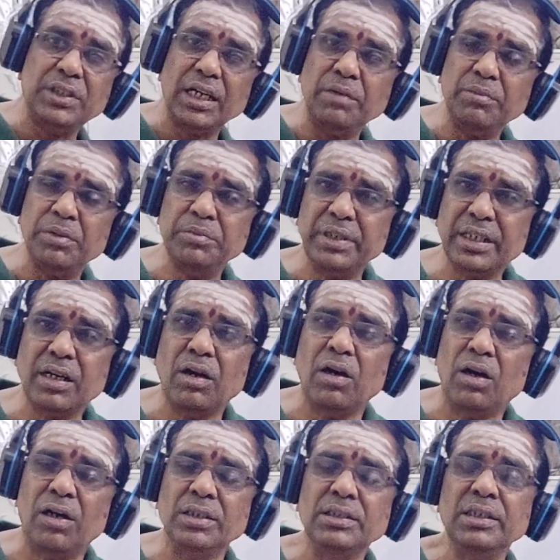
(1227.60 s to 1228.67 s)
chamber,
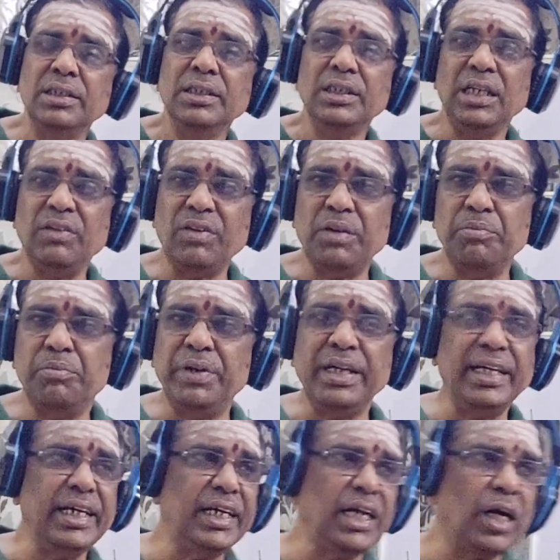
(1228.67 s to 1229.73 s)
because if I
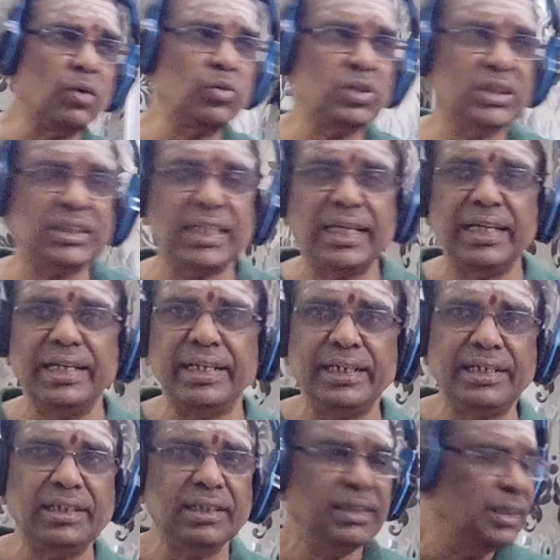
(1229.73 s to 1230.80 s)
bring it
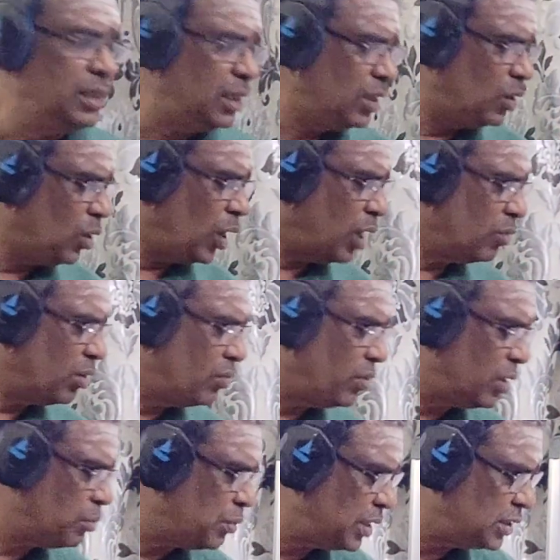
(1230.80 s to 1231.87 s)
outside,
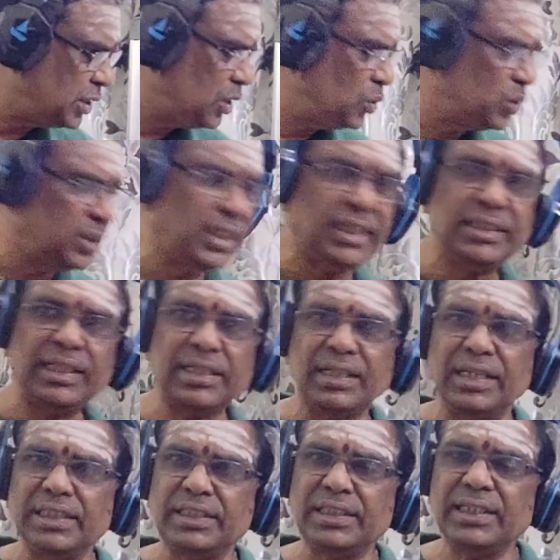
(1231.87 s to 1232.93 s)
however much you say that
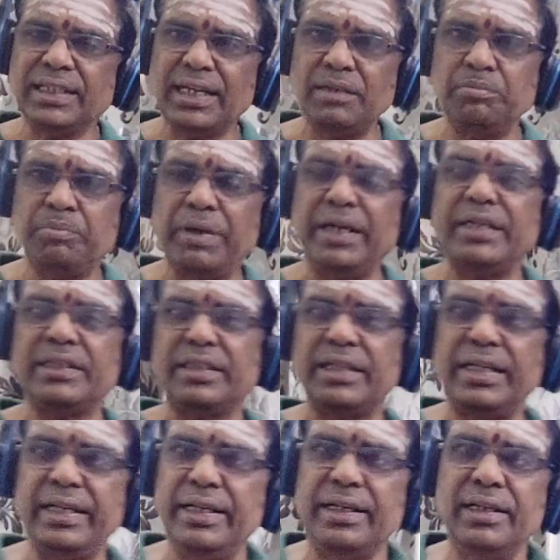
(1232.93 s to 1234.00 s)
nothing can
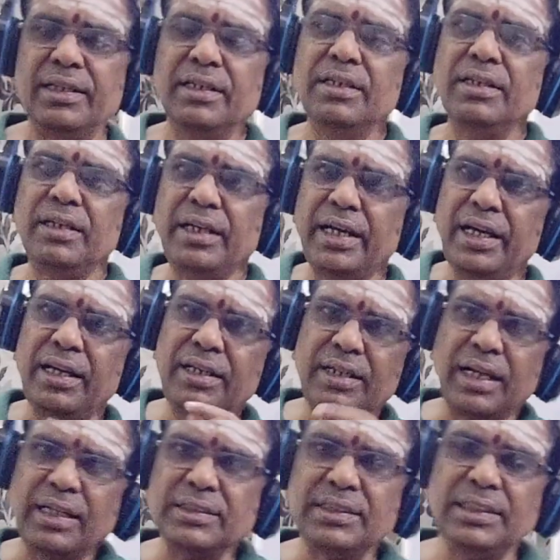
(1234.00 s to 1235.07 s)
penetrate, air
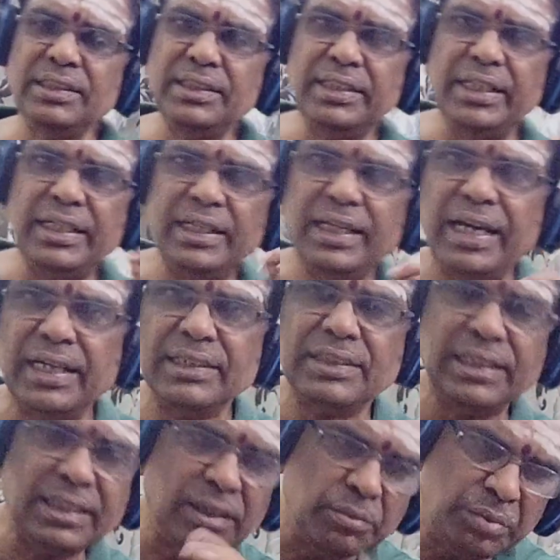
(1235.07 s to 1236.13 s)
does indeed has
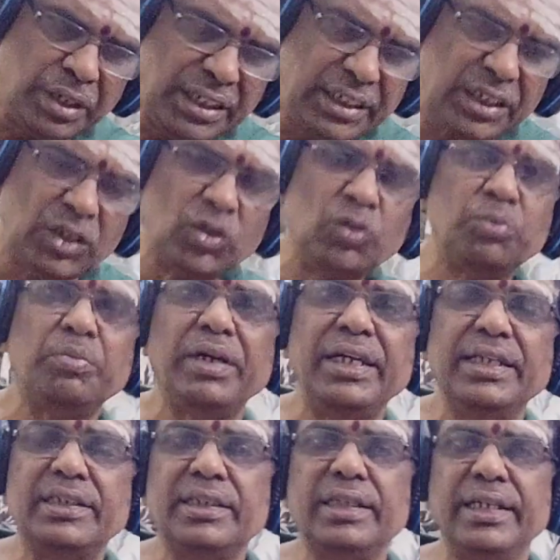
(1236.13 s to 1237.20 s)
that ability to
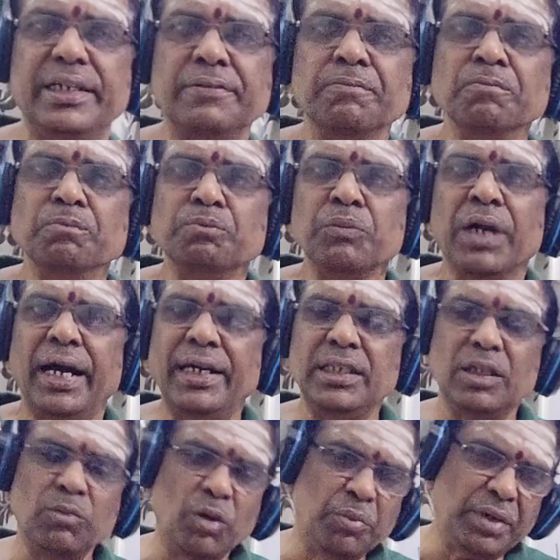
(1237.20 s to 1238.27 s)
penetrate.
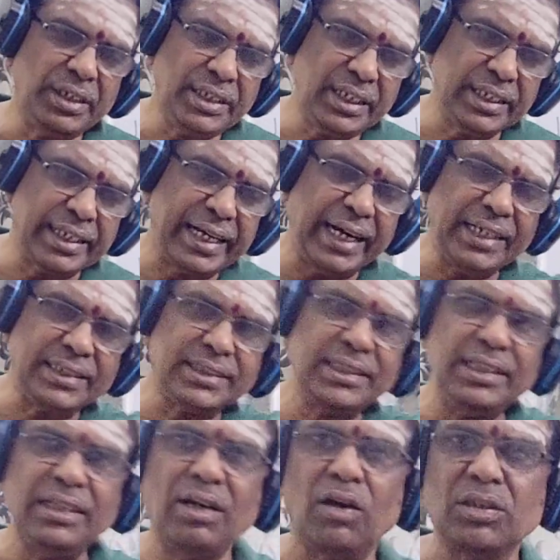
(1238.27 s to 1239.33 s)
And the moment it gets
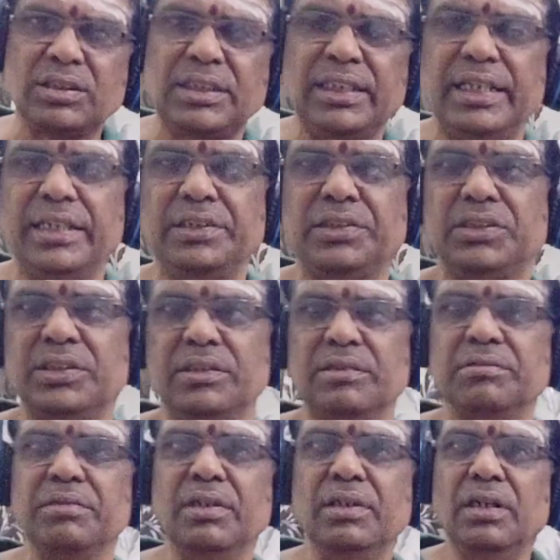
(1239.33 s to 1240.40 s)
in oxidation
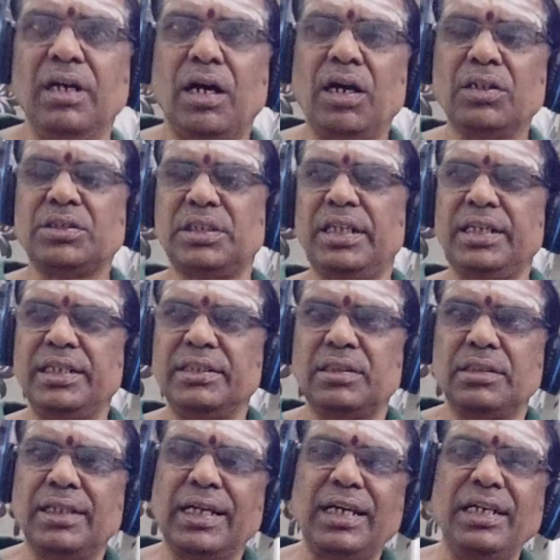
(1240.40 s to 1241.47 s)

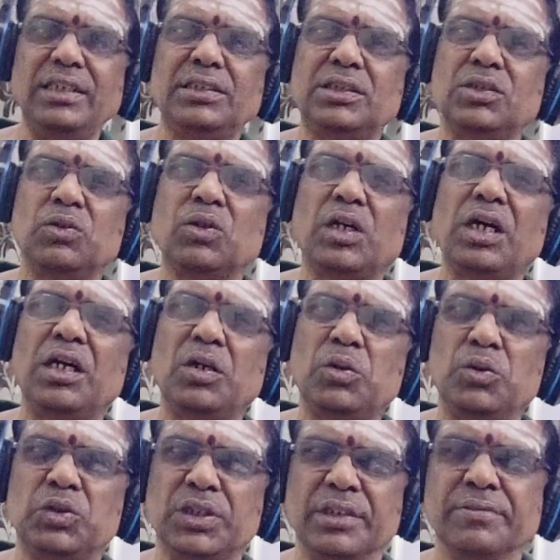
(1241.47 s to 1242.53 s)
that leads to
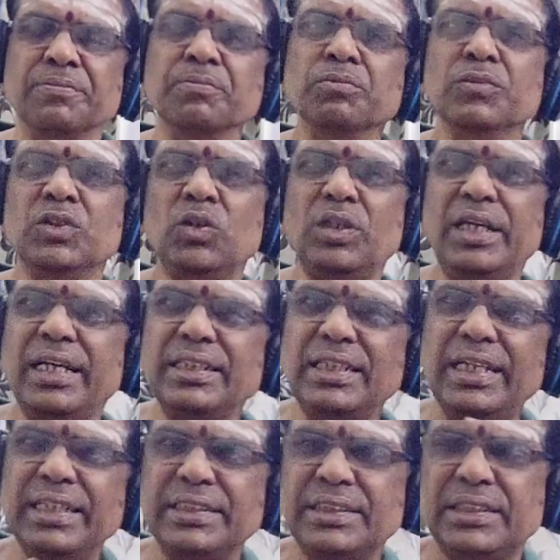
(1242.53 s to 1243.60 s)
corrosion. So there is
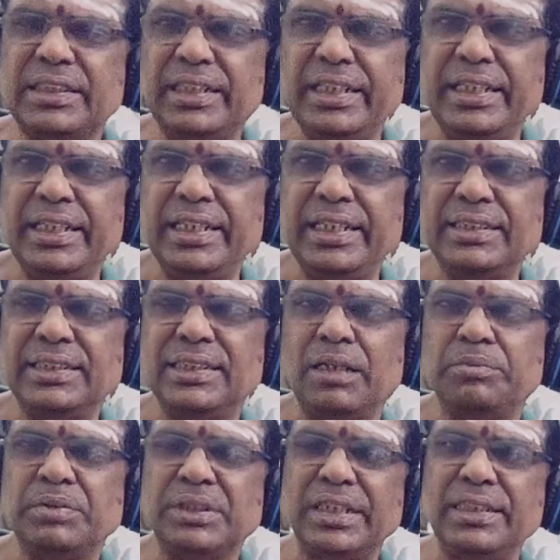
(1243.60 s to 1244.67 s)
an extraneous
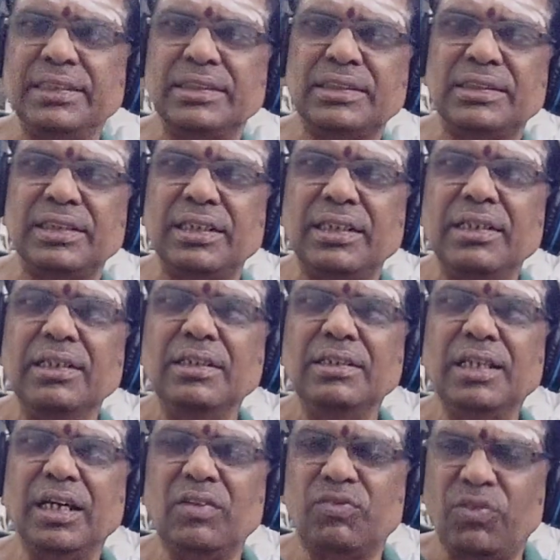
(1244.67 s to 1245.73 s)
substance,
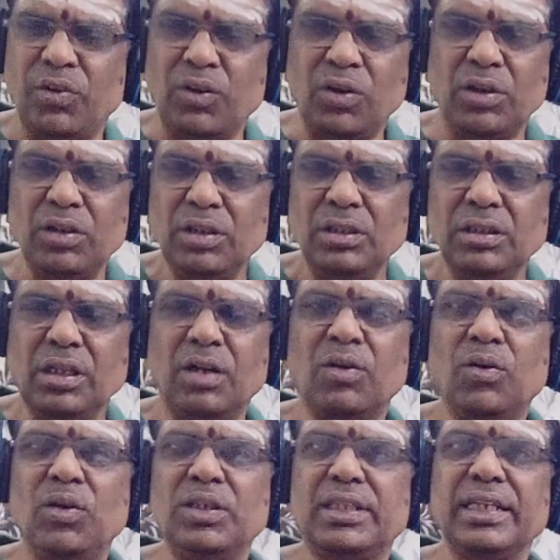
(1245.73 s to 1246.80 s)
therefore the
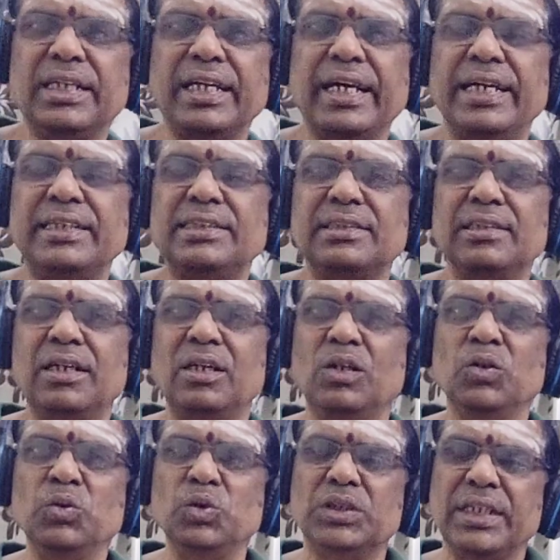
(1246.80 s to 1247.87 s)
whole thing gets
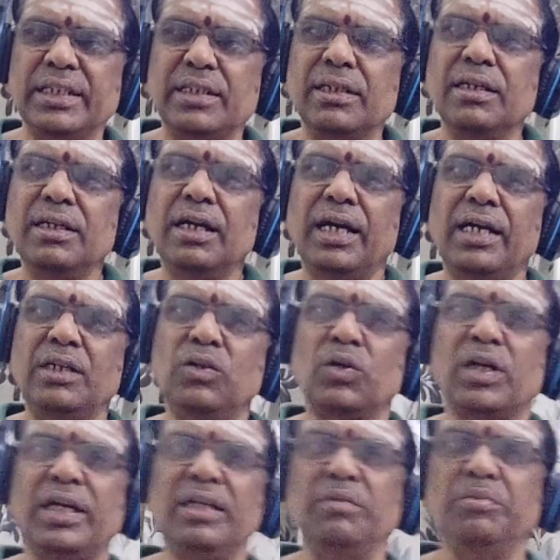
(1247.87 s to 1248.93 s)
loosened and you
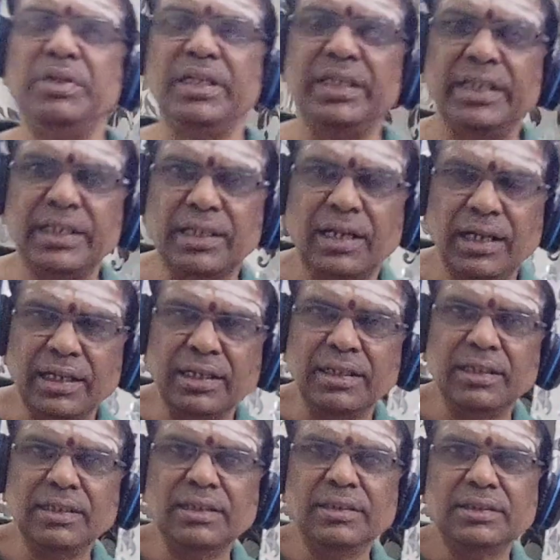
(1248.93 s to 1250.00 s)
can
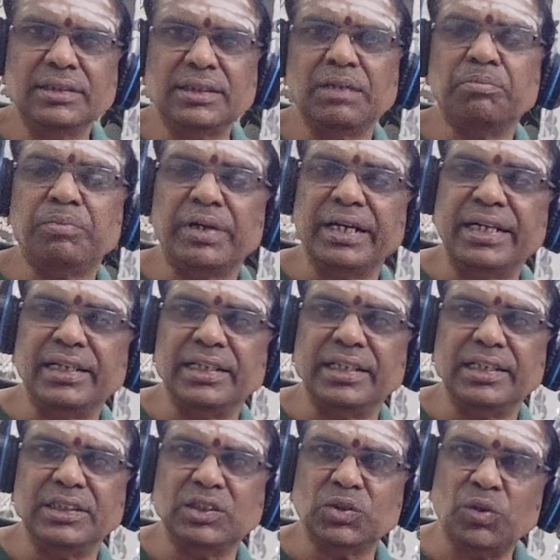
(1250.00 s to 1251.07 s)
immediately separate
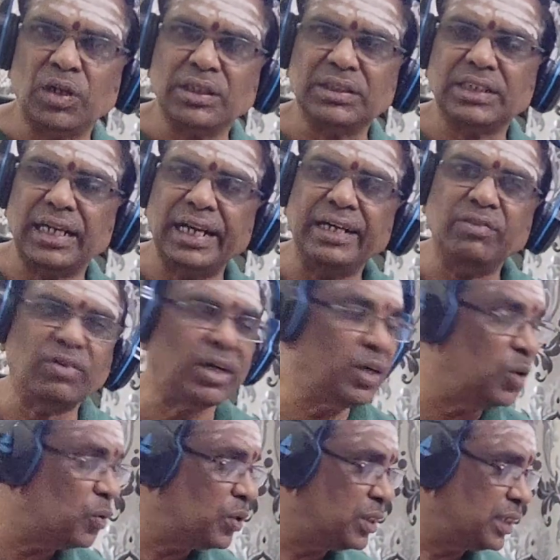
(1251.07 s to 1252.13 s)
these two or slide one
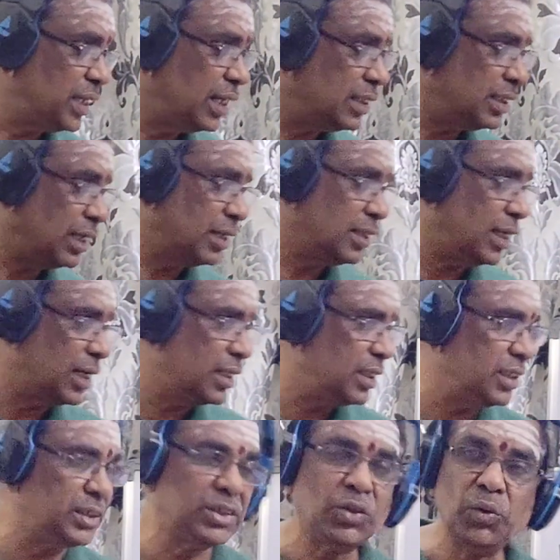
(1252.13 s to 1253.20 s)
over the other. That is
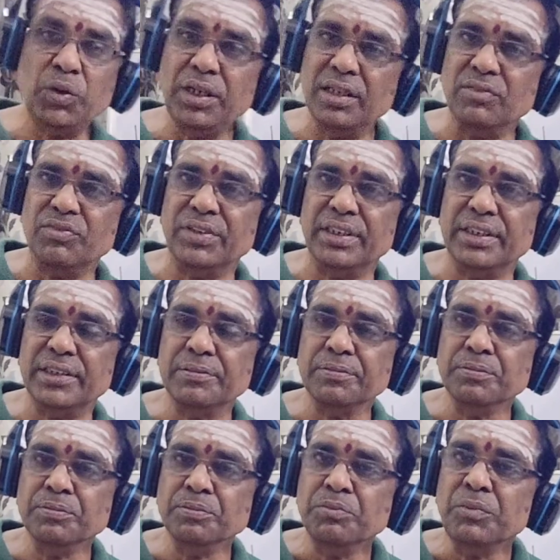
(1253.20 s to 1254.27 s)
the story of it.
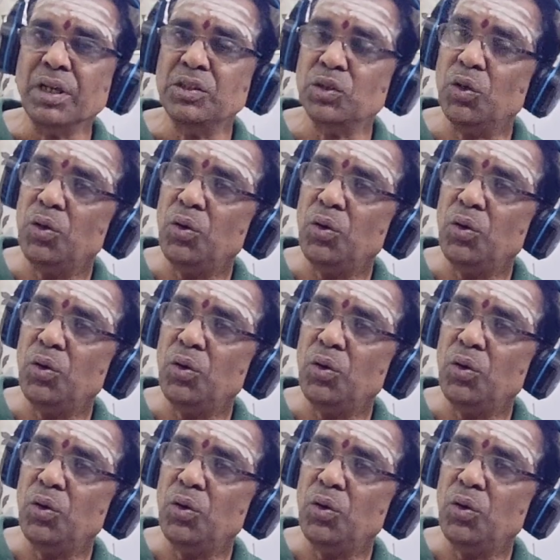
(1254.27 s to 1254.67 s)
So